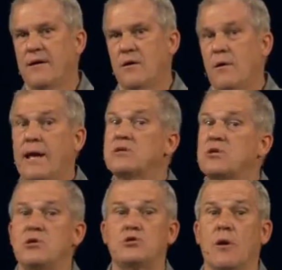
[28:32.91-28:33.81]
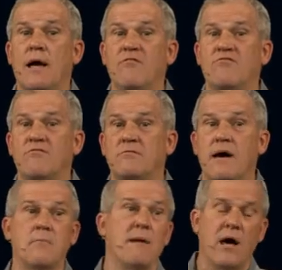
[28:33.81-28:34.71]
I want to ask you is your life
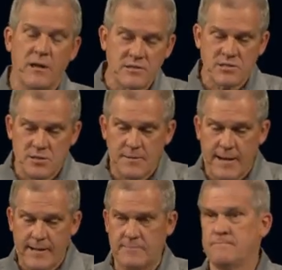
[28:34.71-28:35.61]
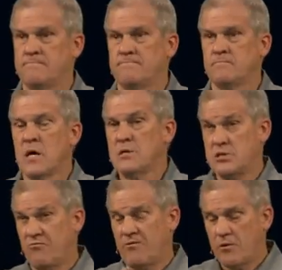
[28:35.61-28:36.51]
out of balance today? Do
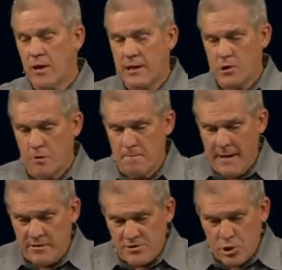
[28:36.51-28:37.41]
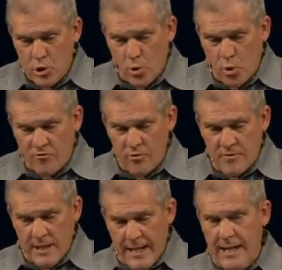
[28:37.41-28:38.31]
you feel like you're about to go over
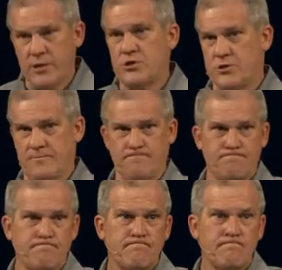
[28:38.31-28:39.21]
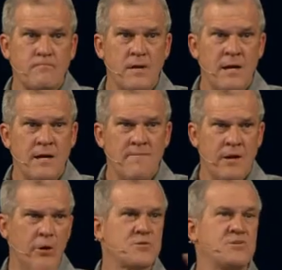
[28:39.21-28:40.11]
the edge? Then
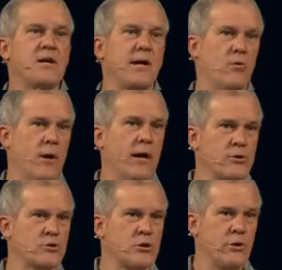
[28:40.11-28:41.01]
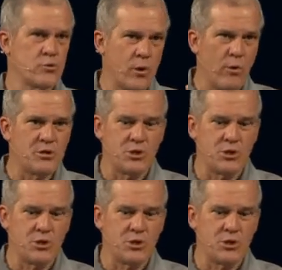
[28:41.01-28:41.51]
here's the takeaway. Here's, here's what I want